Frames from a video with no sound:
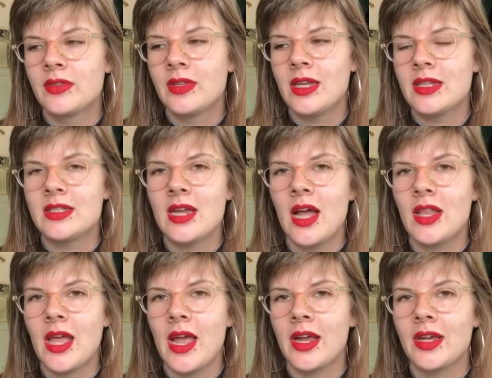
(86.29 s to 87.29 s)
it's not
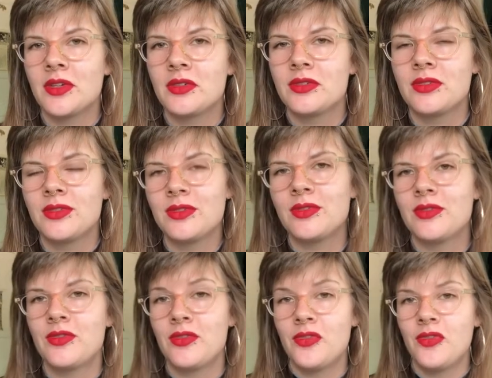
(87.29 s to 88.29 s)

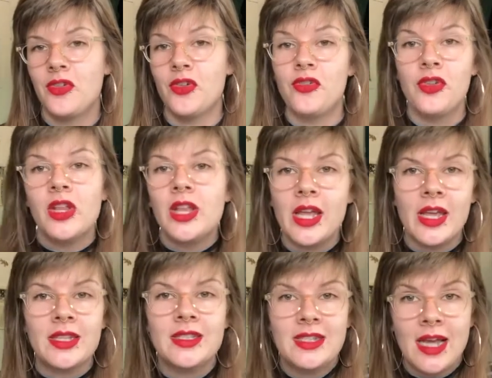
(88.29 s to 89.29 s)
fulfilling
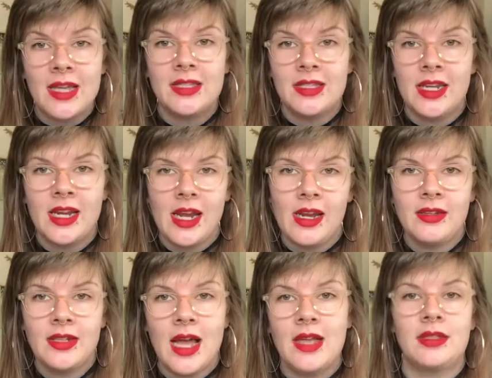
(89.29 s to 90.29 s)
its destiny
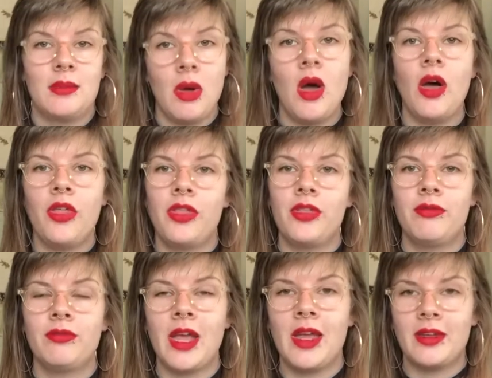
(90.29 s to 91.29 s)
as a moth.
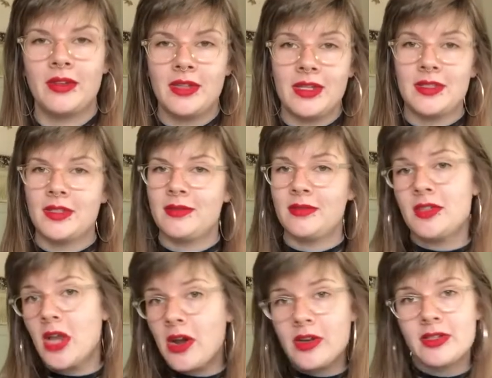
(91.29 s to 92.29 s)

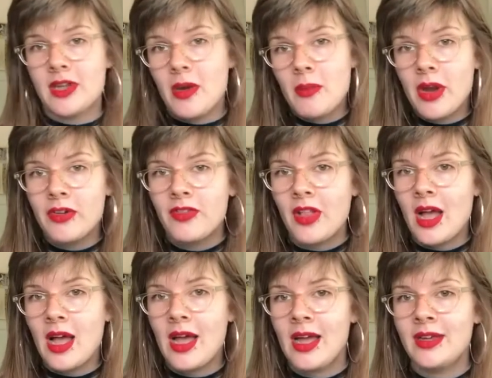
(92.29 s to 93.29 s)
It's not a
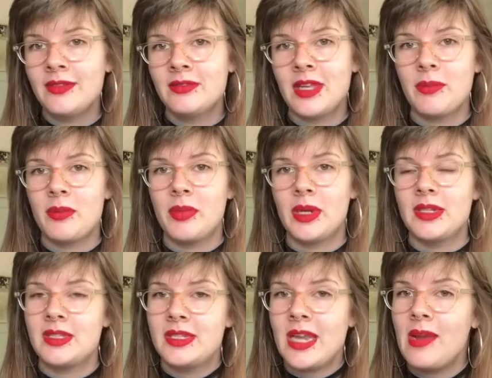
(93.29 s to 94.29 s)
butterfly, but it's
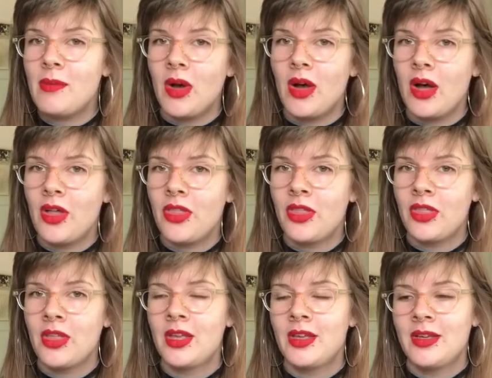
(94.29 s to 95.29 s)
a day moth,
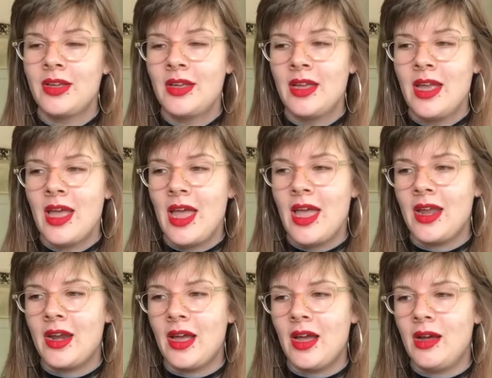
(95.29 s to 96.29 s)
and
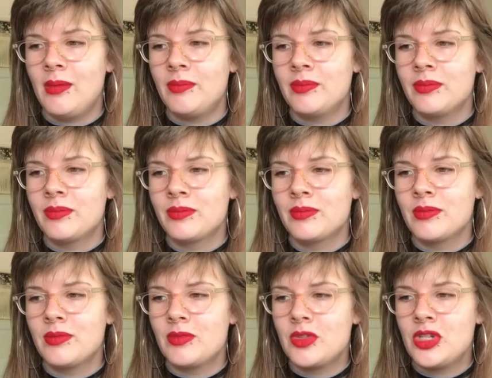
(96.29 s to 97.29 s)

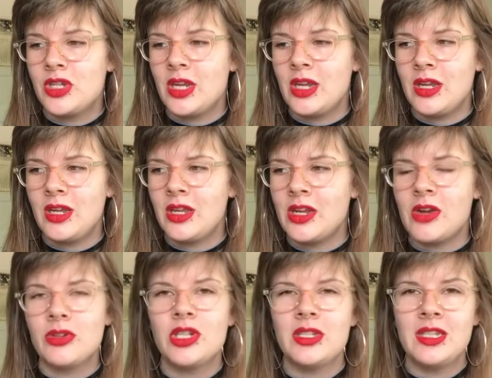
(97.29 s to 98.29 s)
she
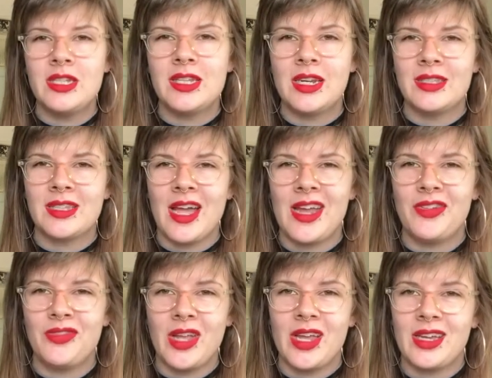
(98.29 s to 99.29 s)
sees it as kind of
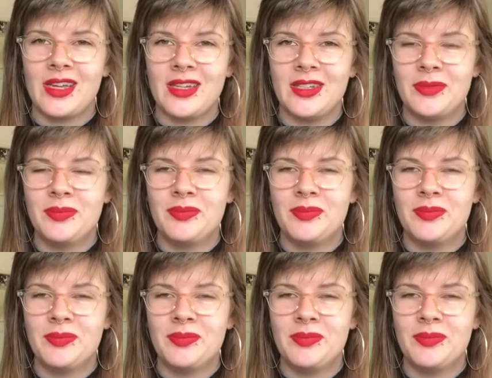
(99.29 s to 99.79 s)
like a